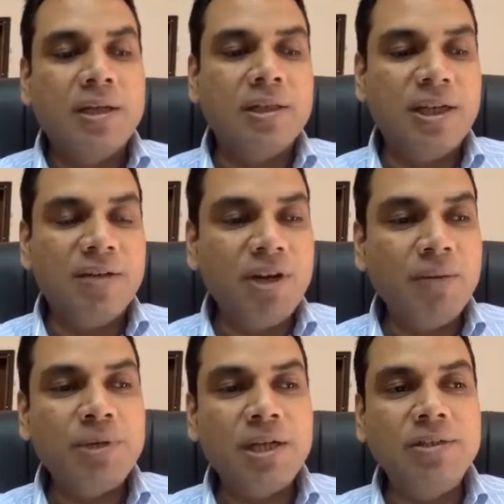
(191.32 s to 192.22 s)
the
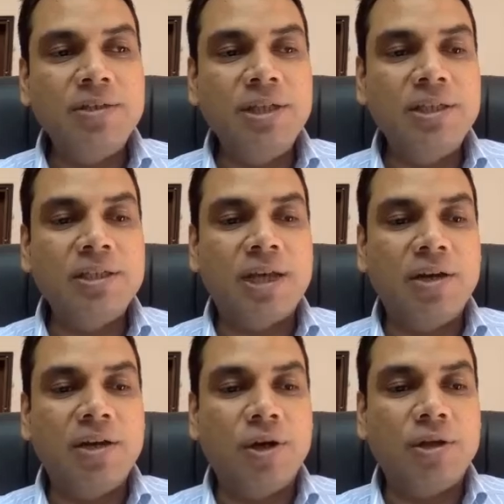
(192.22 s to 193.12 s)
developed countries are
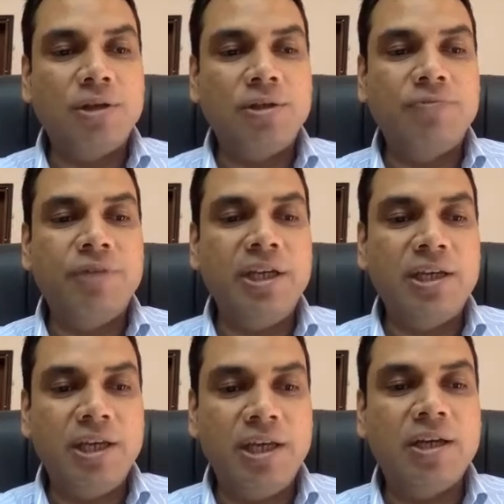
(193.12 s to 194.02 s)
not
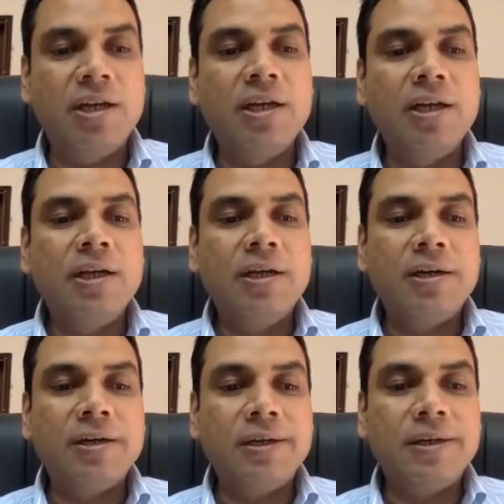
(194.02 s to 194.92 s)
very keen
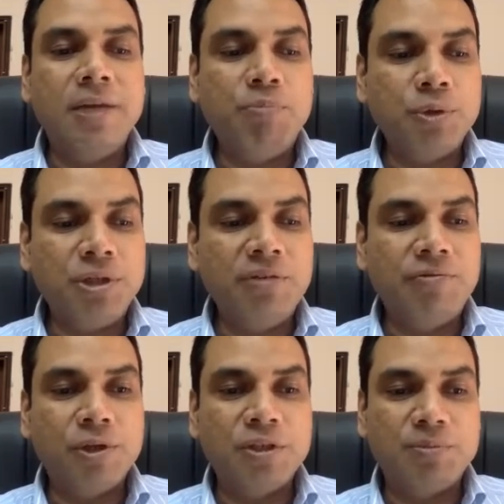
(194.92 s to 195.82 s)
in pushing
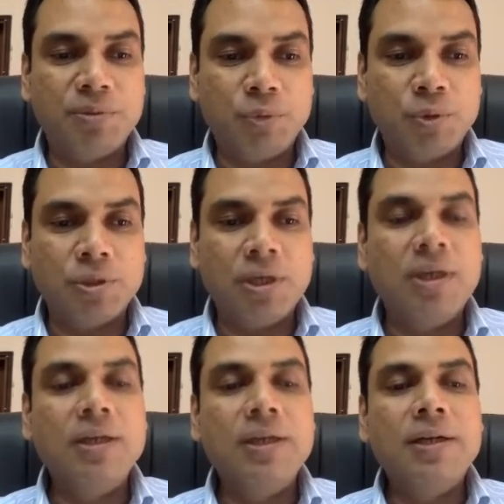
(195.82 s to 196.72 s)
for this proposal.
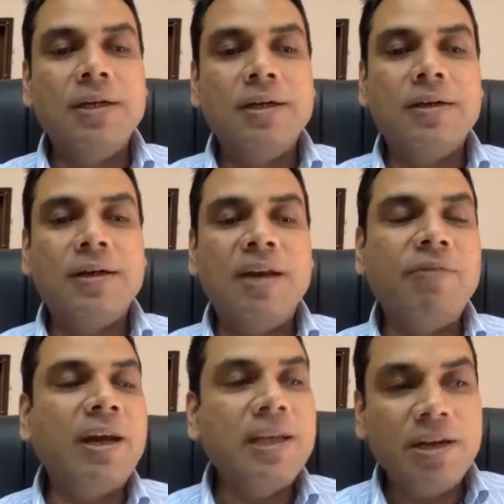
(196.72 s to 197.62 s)
And
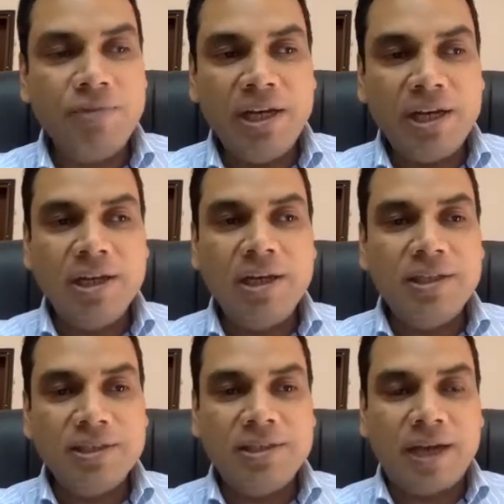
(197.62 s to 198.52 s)
one can very
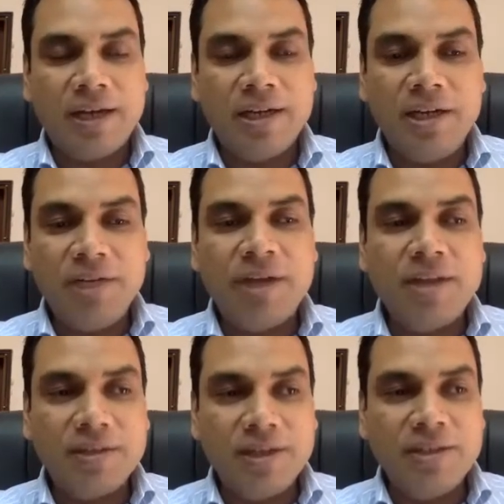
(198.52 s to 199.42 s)
clearly identify
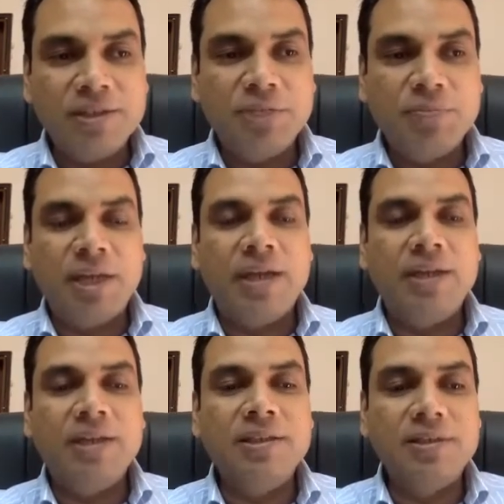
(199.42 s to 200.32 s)
the reasons behind
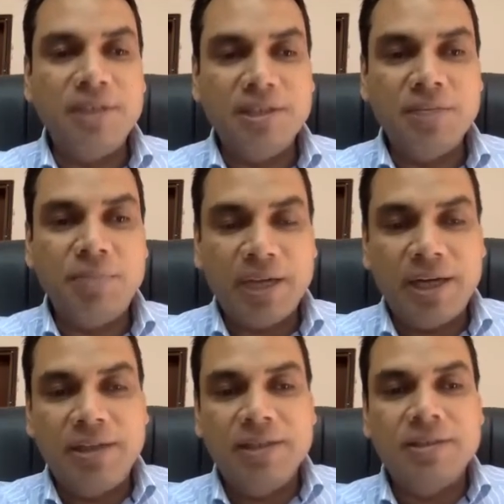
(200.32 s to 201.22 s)
this. The reason
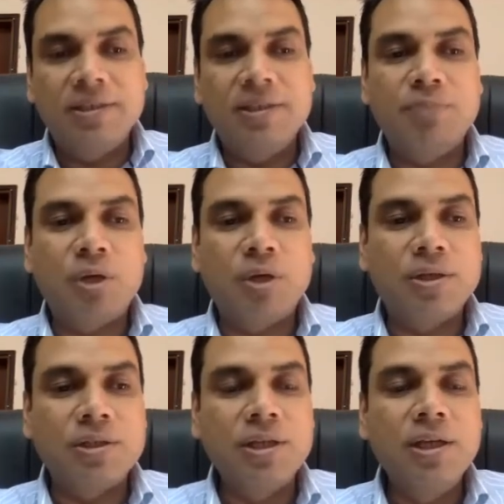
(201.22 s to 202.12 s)
behind this is because,